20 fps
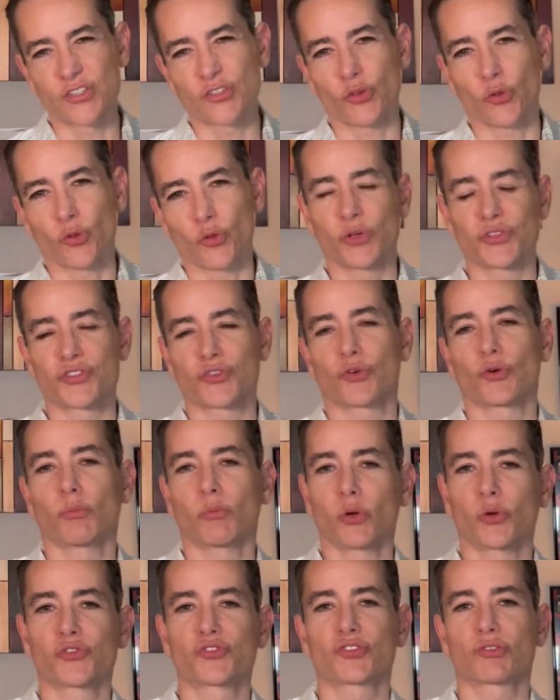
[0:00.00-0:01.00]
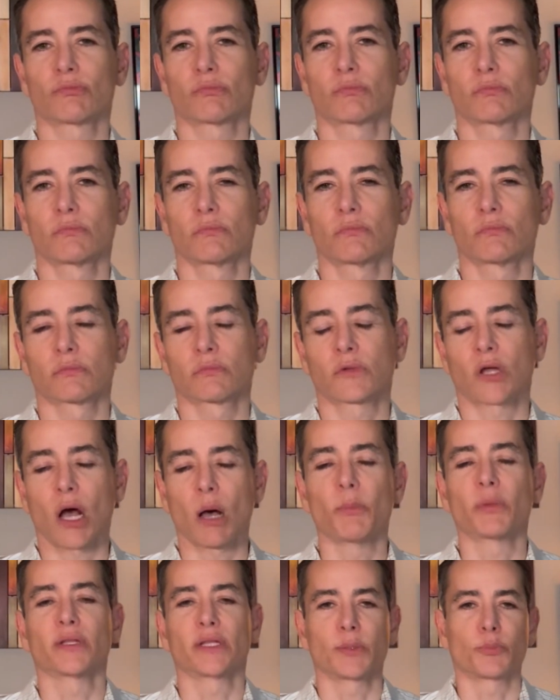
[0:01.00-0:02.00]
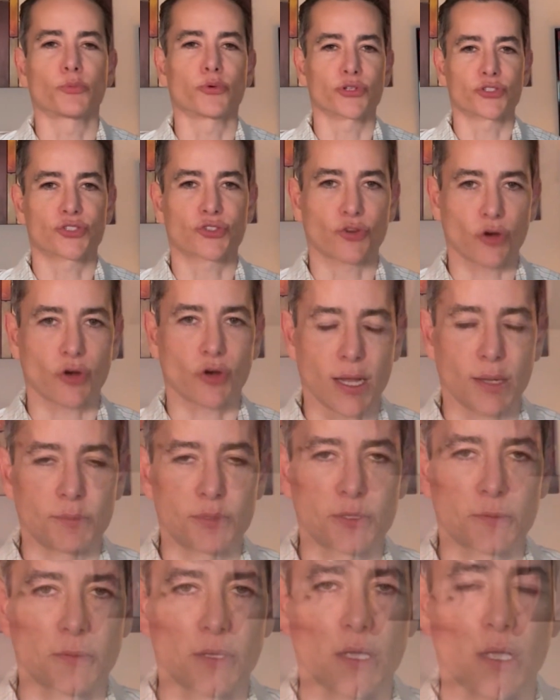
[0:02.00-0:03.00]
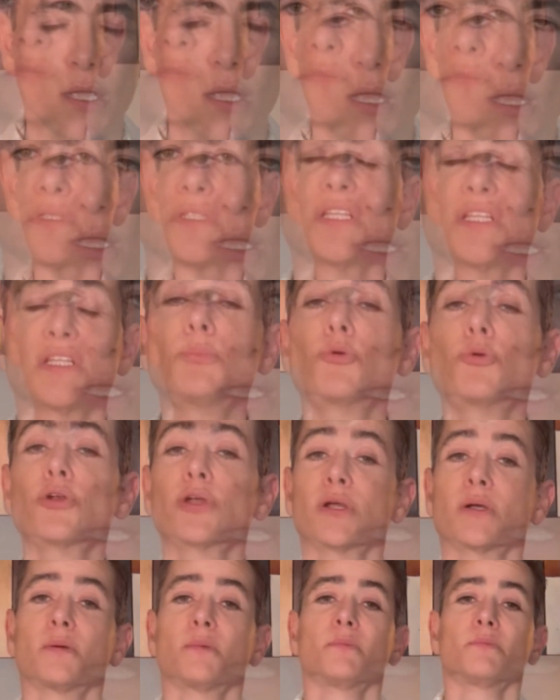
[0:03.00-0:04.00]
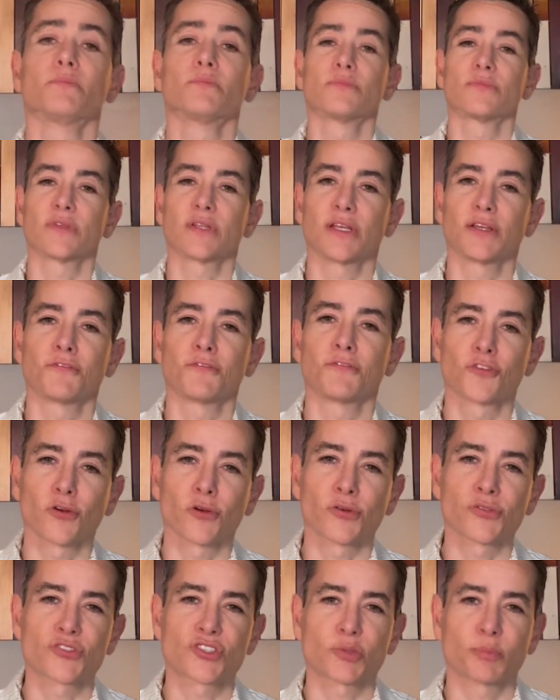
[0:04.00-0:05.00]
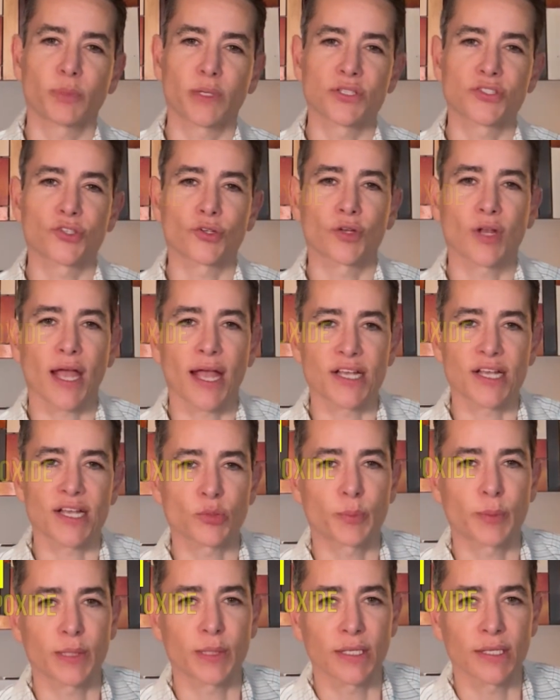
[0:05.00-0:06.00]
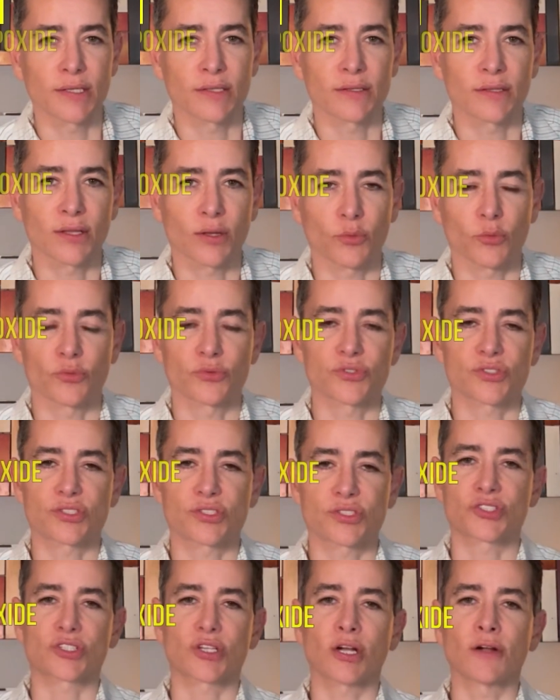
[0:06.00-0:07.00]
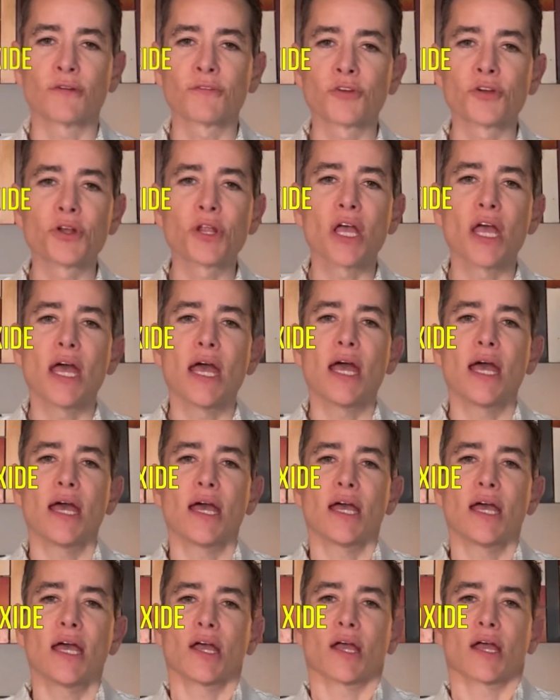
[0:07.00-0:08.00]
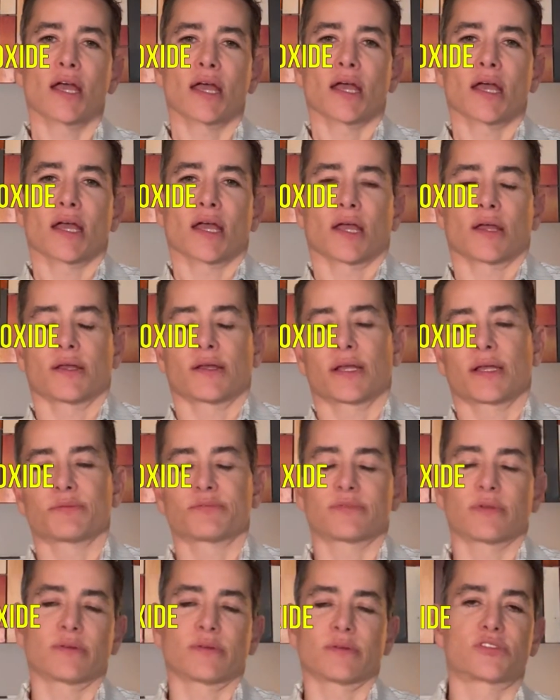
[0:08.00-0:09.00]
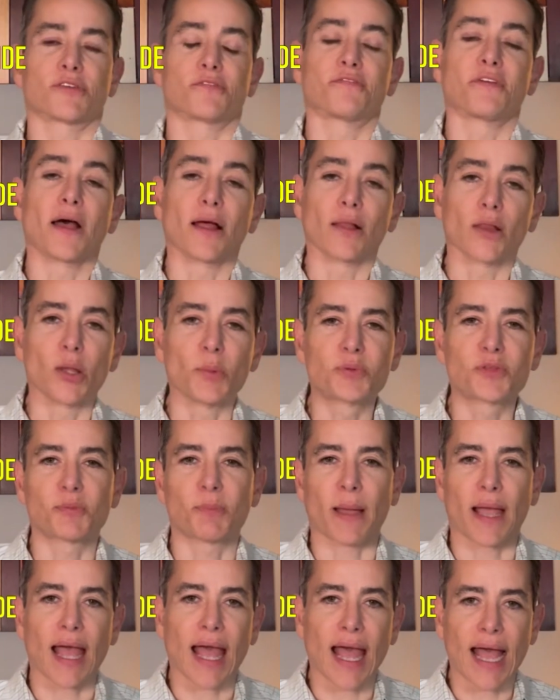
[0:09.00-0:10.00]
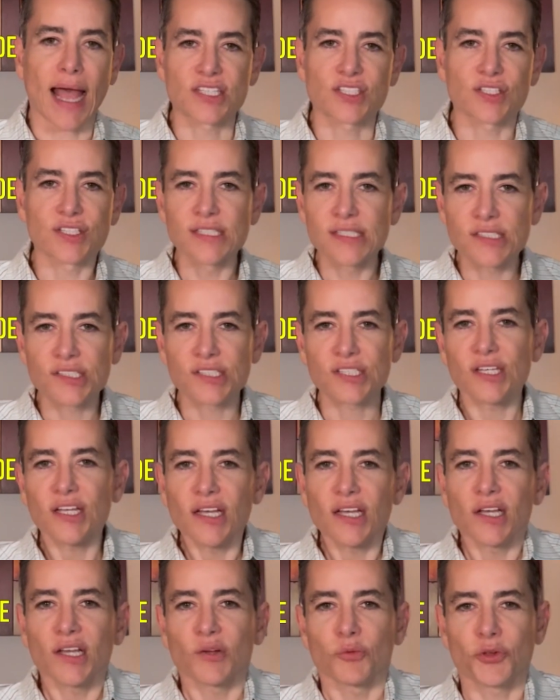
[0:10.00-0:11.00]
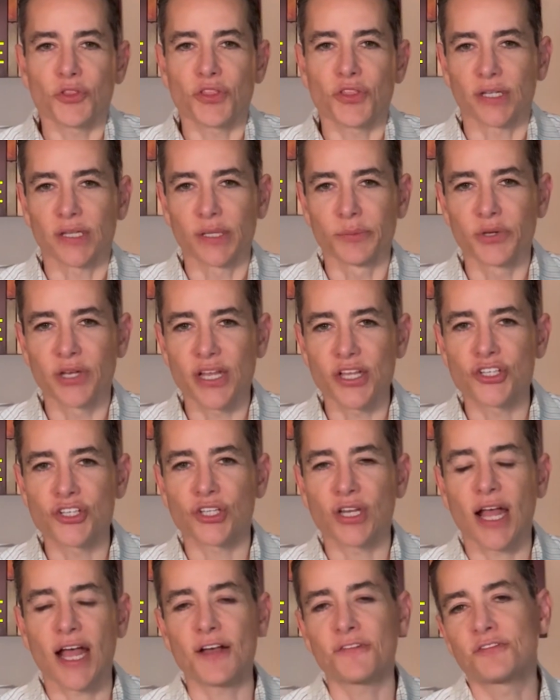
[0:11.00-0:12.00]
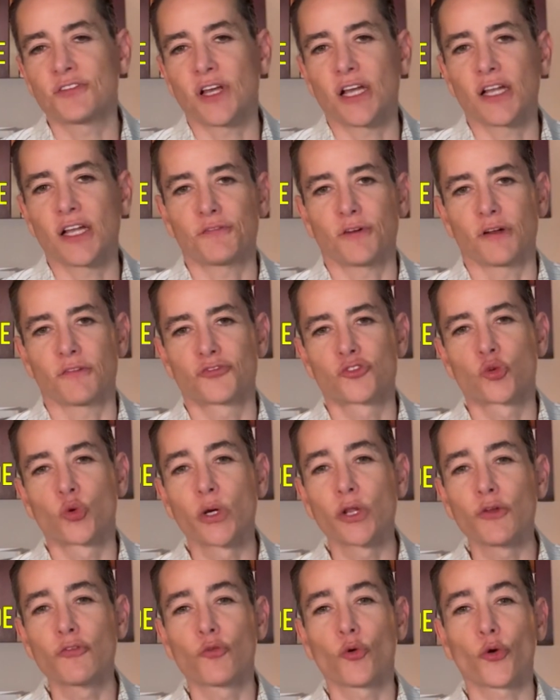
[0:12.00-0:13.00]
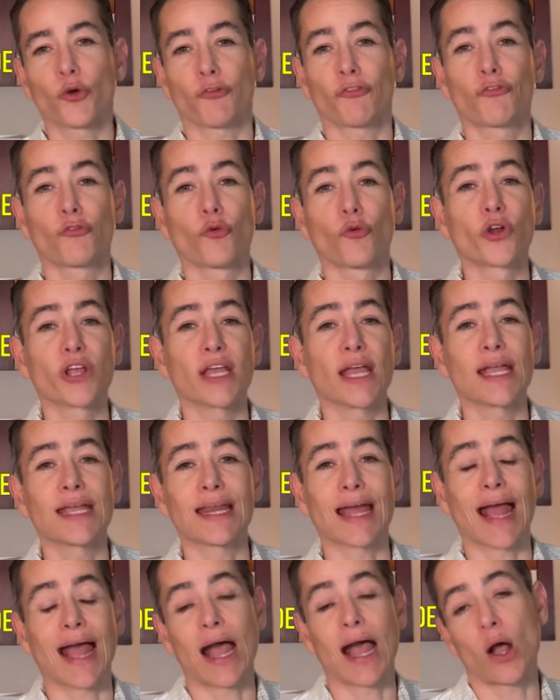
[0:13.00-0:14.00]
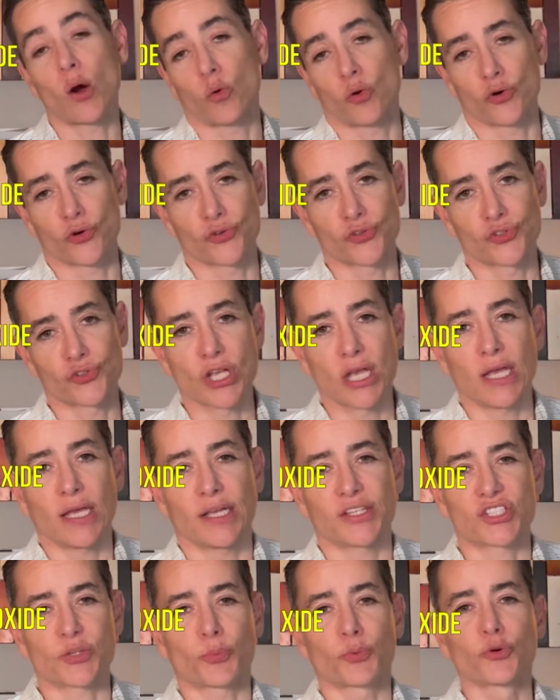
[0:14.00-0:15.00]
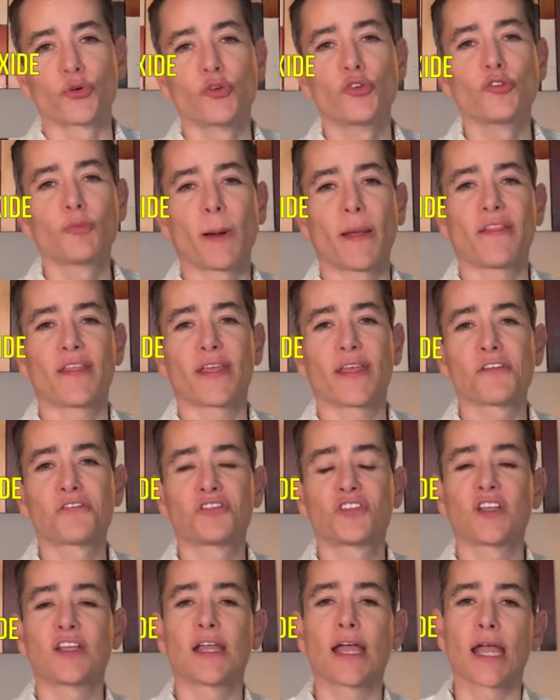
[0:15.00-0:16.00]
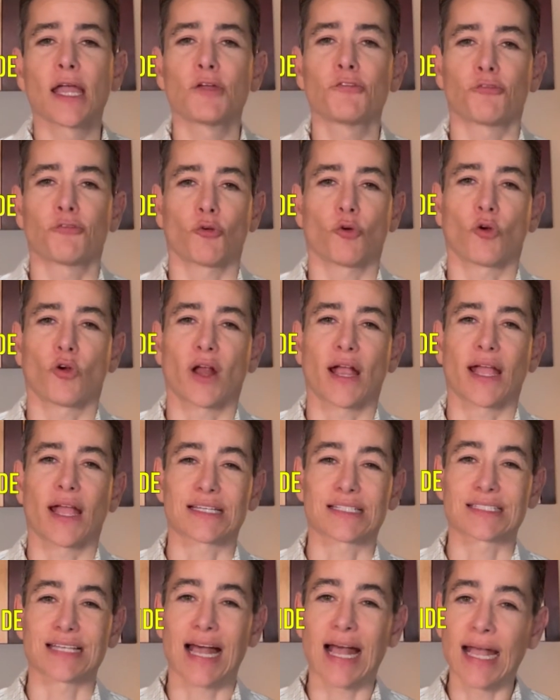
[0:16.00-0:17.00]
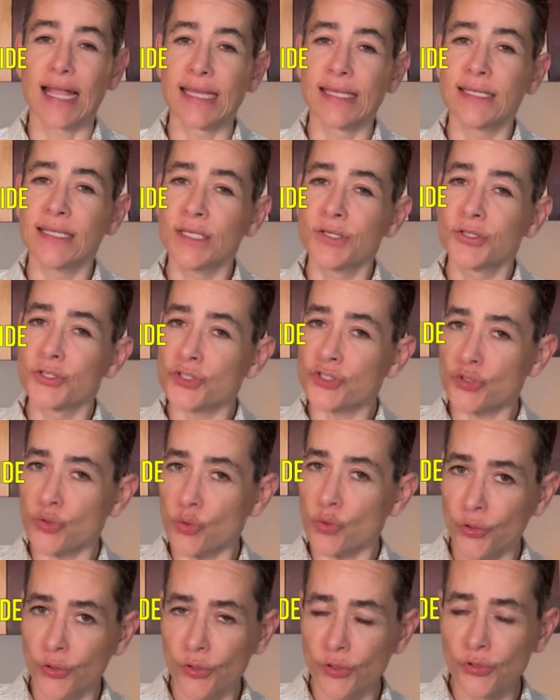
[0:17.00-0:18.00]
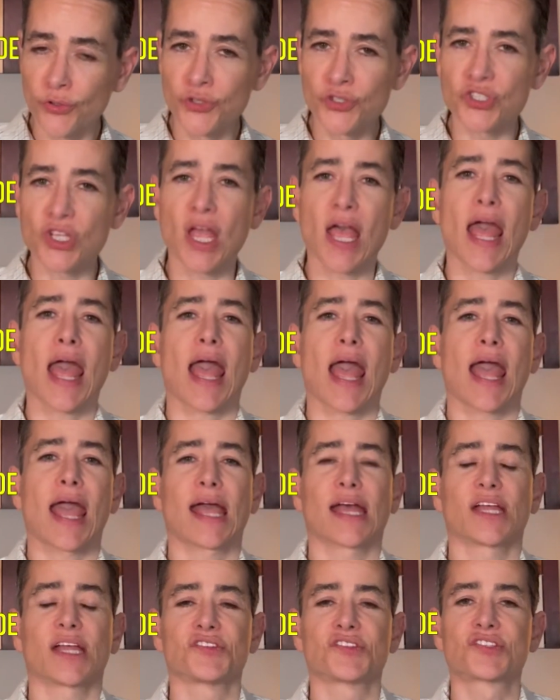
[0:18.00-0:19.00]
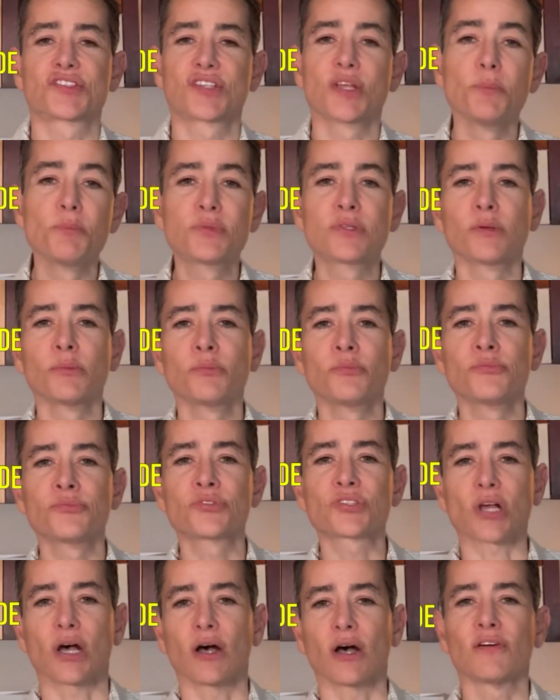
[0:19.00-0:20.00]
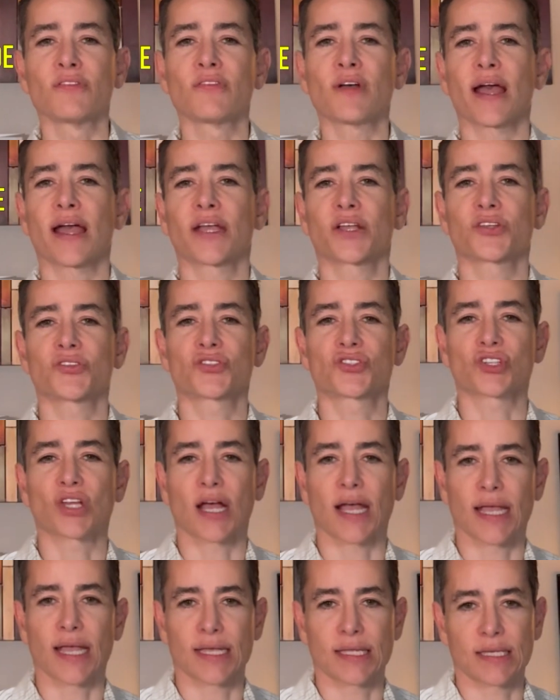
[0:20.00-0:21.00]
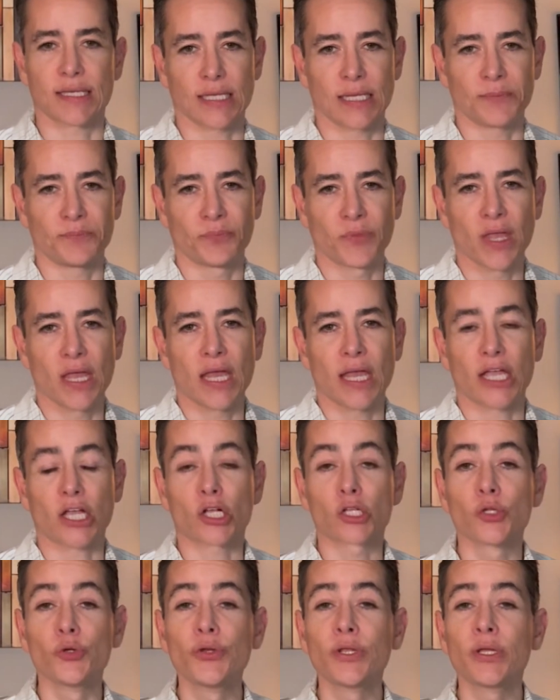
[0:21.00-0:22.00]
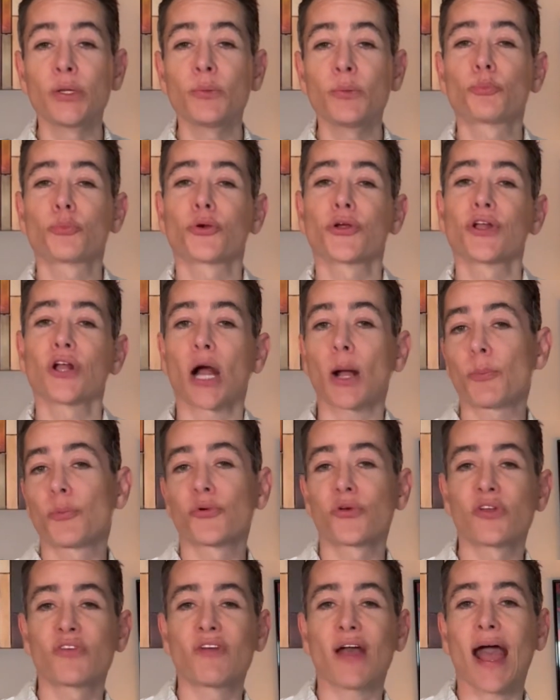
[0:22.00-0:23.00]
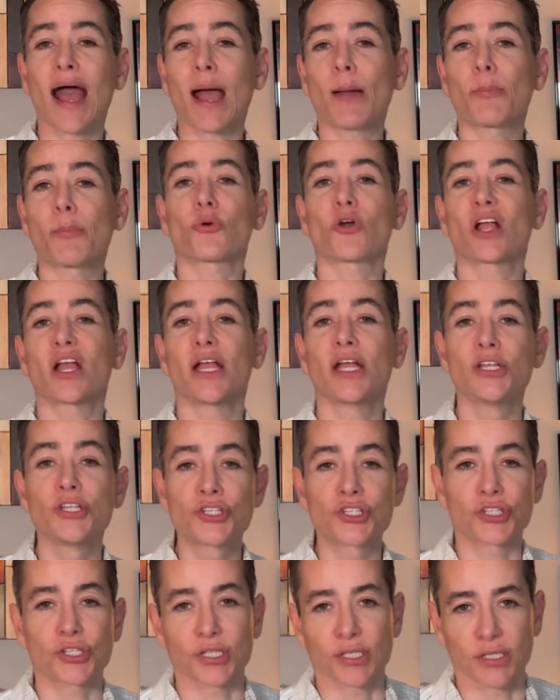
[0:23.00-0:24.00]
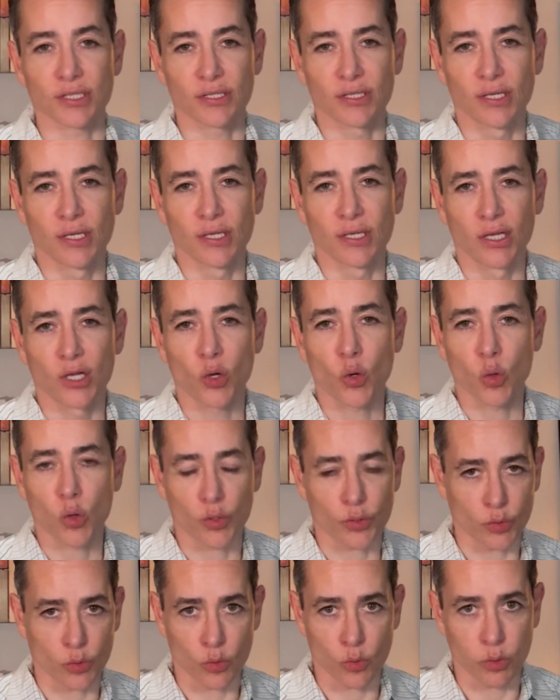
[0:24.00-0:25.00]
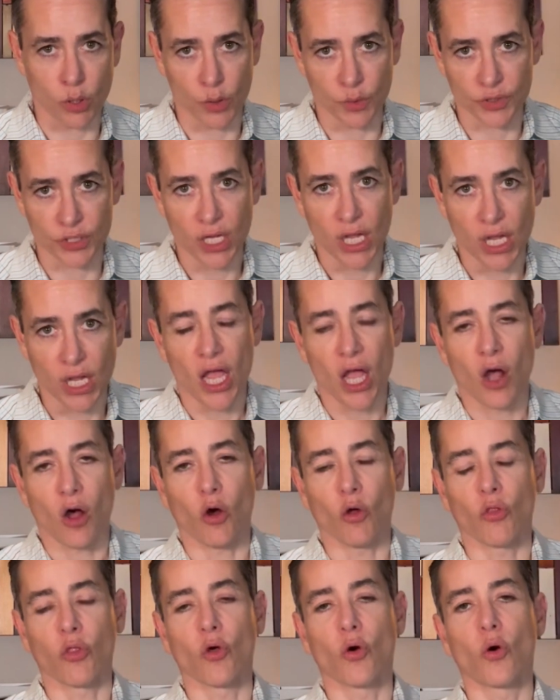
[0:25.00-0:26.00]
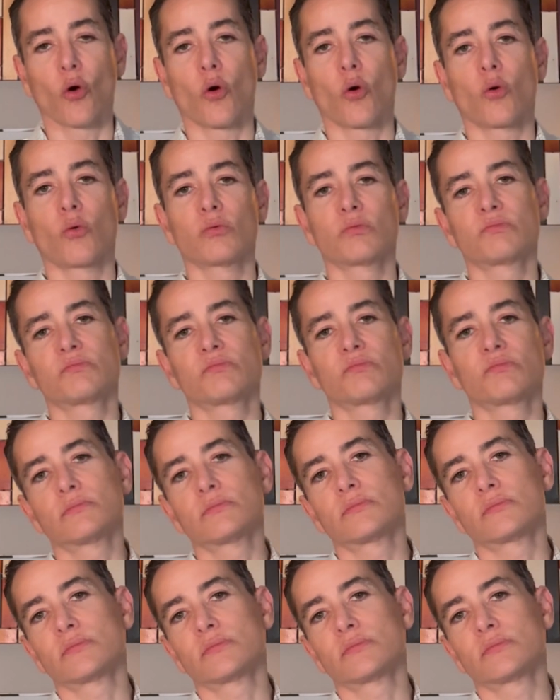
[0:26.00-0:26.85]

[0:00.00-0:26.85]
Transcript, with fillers: These are the ones that are most commonly prescribed. Librium the first benzodiazepine that was discovered. It developed by accident with an elimination half life of 24 to 48 hours. It's approved by the FDA for anxiety disorders and symptoms of anxiety, including preoperative apprehension, quote unquote. Although